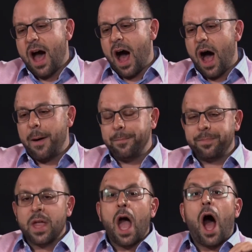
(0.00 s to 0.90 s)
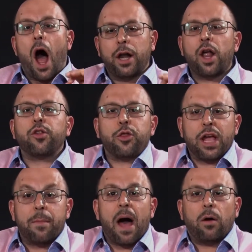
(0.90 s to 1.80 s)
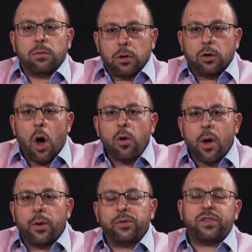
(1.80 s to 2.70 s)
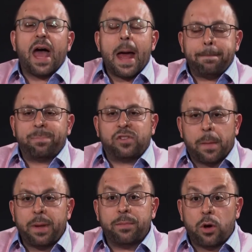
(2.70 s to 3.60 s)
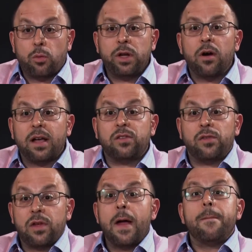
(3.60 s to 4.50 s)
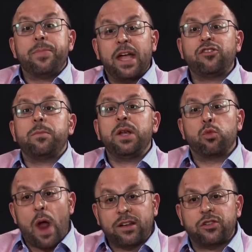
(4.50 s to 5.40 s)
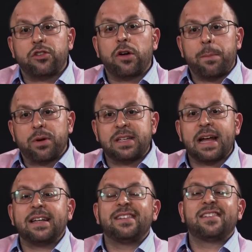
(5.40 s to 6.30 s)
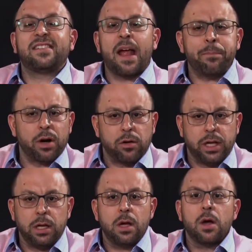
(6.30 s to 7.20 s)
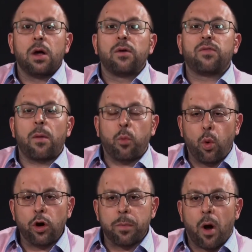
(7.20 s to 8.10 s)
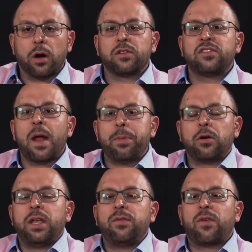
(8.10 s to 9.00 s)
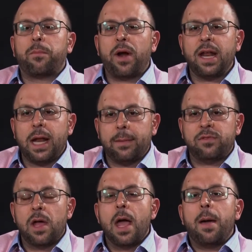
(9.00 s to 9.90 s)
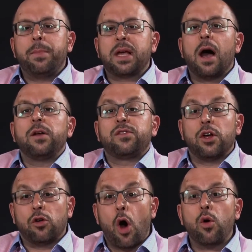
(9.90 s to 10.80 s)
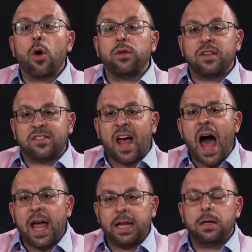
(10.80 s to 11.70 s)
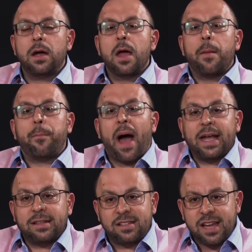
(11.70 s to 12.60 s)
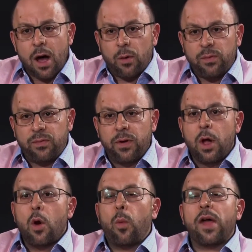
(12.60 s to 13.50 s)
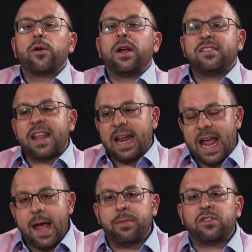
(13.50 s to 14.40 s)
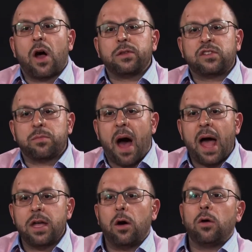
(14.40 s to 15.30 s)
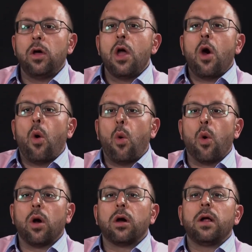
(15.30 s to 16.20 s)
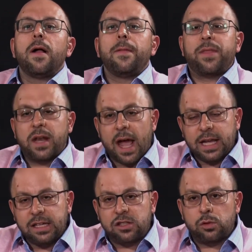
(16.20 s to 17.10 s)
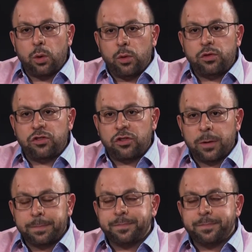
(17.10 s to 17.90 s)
Um, another thing about logos that some people don't realize is they should be registered and protected separately from word marks, separately from brand names, because the logo design by itself, whether it's that Amazon smile or the Nike swoosh